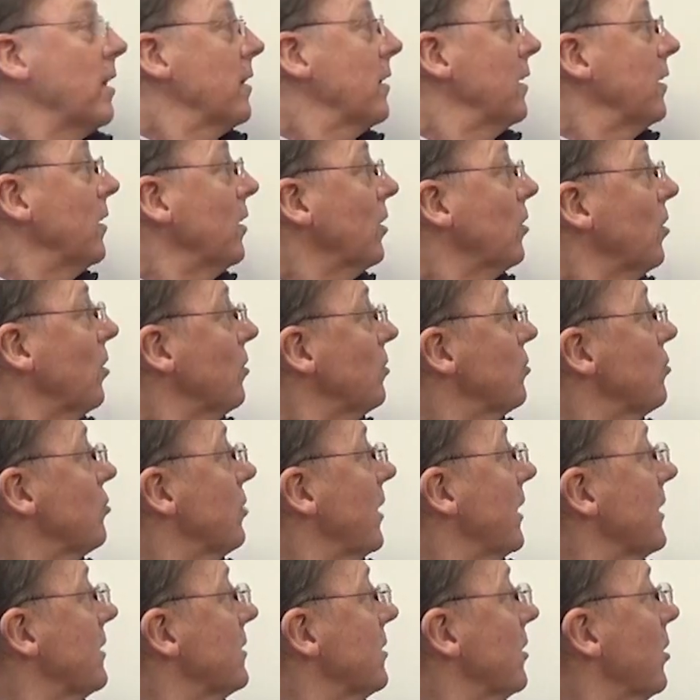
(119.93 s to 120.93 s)
then the
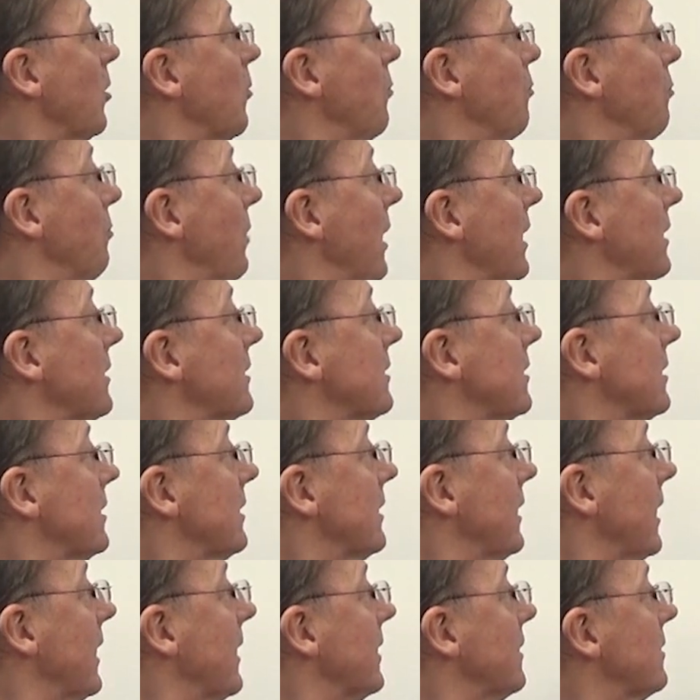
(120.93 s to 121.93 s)
contractor must
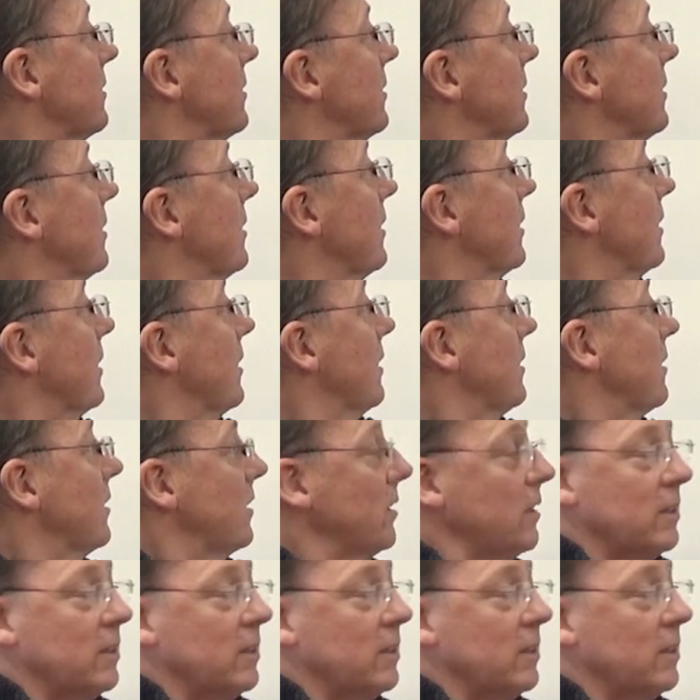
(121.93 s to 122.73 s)
let the